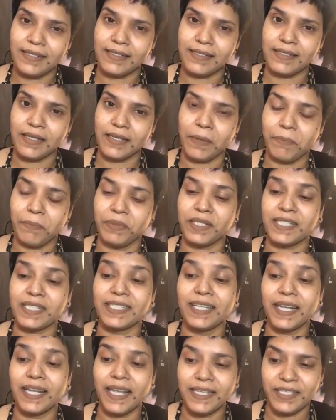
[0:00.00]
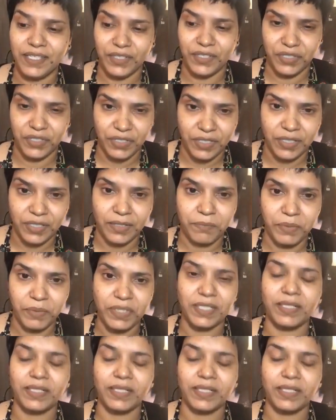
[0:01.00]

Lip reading: is personalization.